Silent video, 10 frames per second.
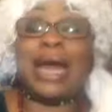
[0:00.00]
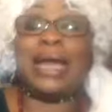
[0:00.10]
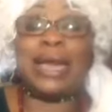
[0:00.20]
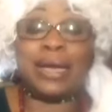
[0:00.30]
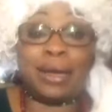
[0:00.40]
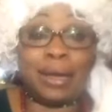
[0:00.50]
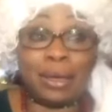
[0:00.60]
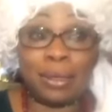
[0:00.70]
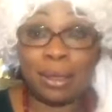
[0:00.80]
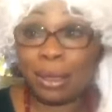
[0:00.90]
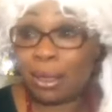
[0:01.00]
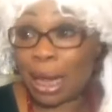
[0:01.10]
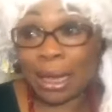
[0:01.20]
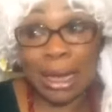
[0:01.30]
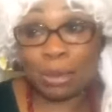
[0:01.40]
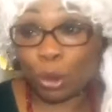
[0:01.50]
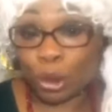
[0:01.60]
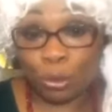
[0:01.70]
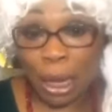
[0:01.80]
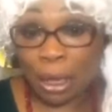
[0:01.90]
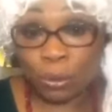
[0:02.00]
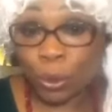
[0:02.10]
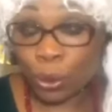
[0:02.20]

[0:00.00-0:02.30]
die like any mortal man